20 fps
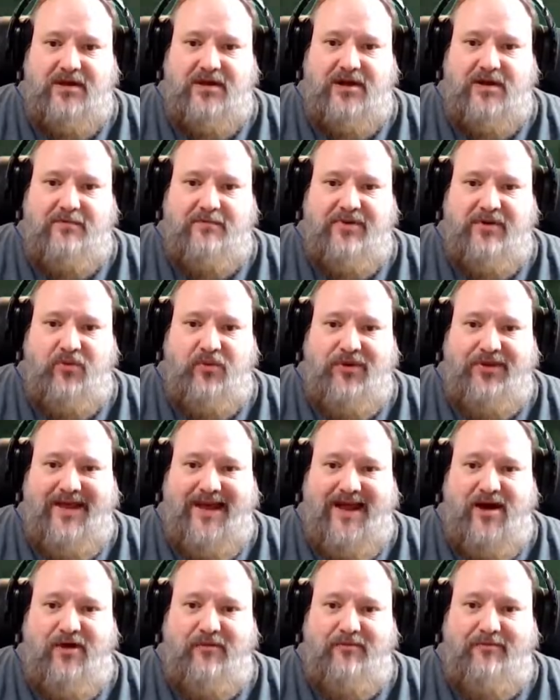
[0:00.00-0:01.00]
But
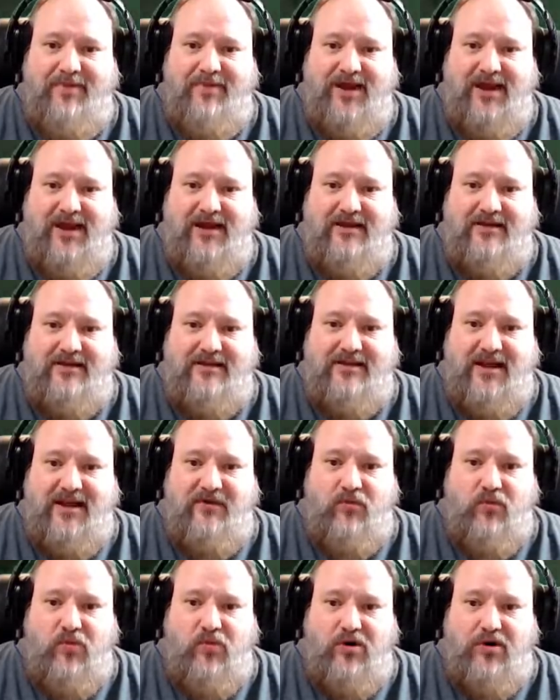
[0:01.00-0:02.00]
without bait, they
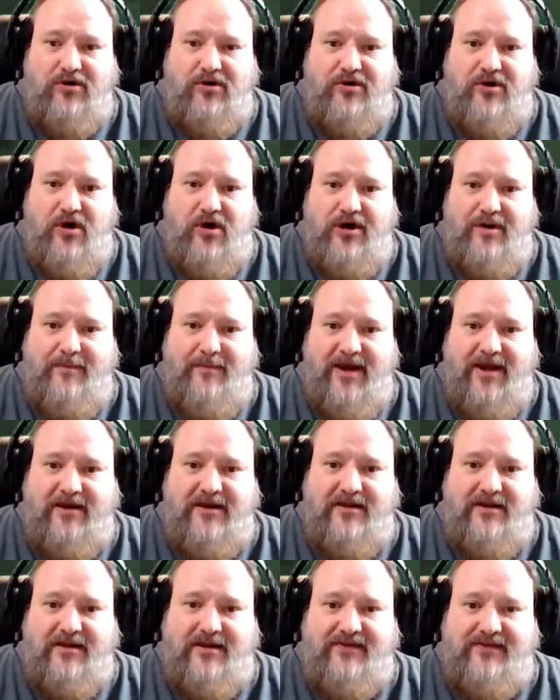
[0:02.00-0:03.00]
work
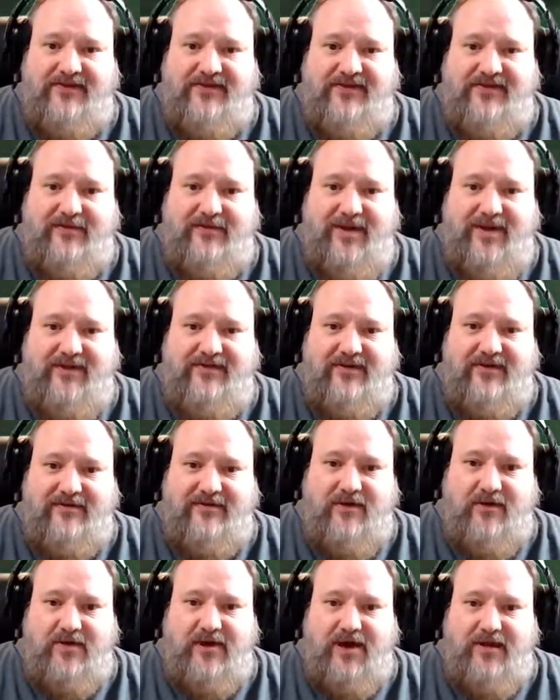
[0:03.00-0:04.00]
automatically. It's just amazing.
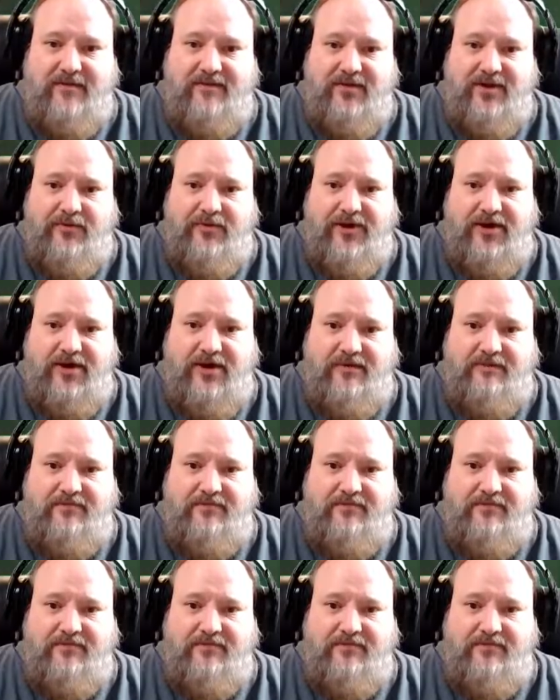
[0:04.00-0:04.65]
Okay, here we go.